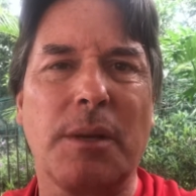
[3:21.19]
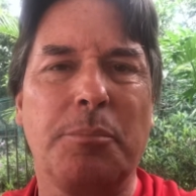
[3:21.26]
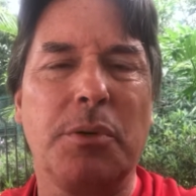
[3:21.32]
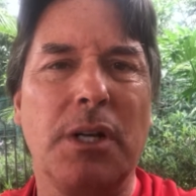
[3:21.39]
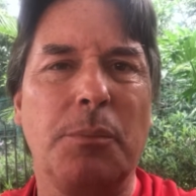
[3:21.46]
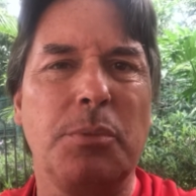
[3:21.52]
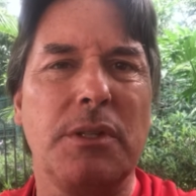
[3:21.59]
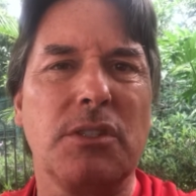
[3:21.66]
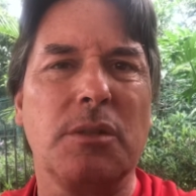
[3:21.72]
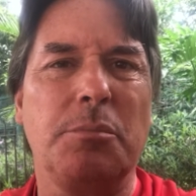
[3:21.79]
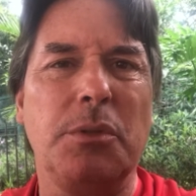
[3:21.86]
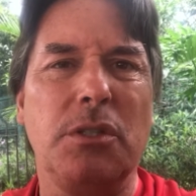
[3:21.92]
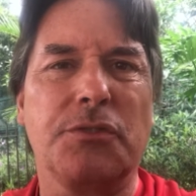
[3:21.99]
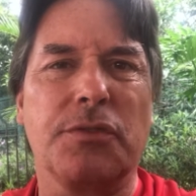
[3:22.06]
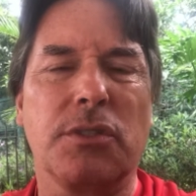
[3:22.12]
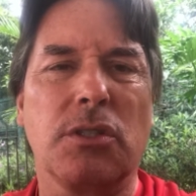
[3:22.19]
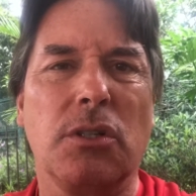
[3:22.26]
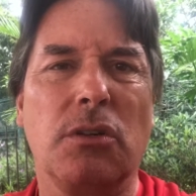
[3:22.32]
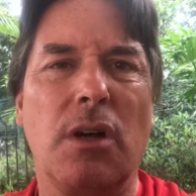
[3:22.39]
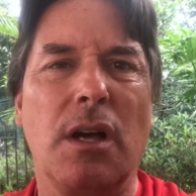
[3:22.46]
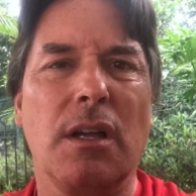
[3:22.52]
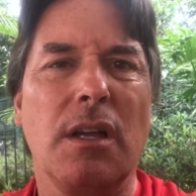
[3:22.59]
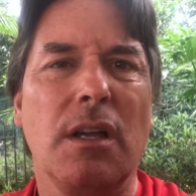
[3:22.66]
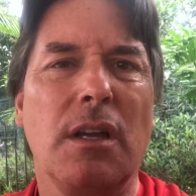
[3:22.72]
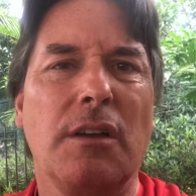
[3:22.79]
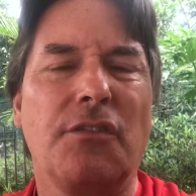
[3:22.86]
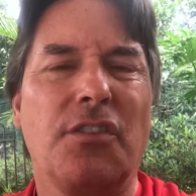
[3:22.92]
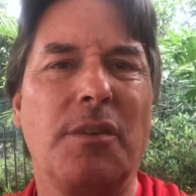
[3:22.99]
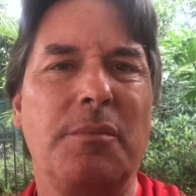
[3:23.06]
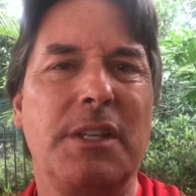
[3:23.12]
I put up with this abuse for so long
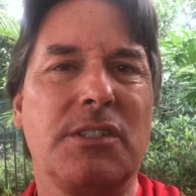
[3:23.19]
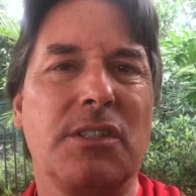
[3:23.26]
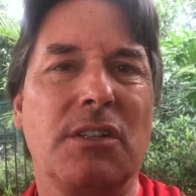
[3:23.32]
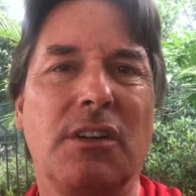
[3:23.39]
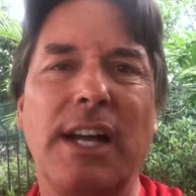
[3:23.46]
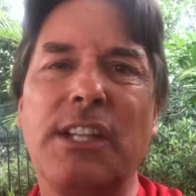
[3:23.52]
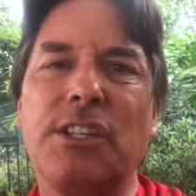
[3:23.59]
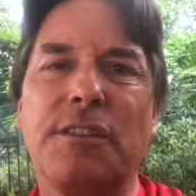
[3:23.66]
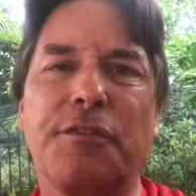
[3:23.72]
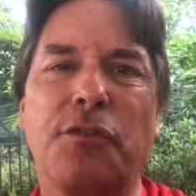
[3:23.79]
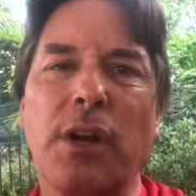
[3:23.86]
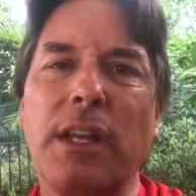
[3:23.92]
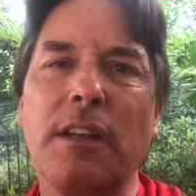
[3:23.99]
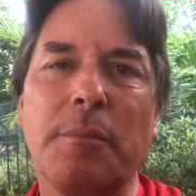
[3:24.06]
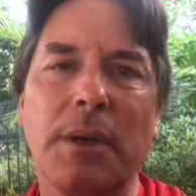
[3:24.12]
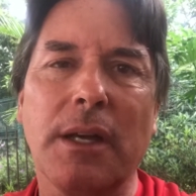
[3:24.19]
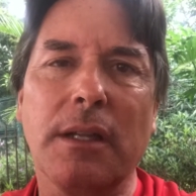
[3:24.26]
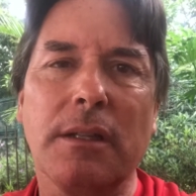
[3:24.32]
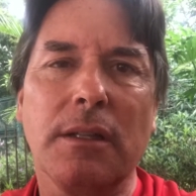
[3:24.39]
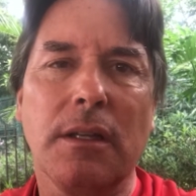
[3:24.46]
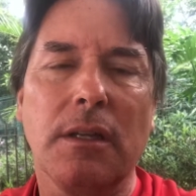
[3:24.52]
from this alleged friend of mine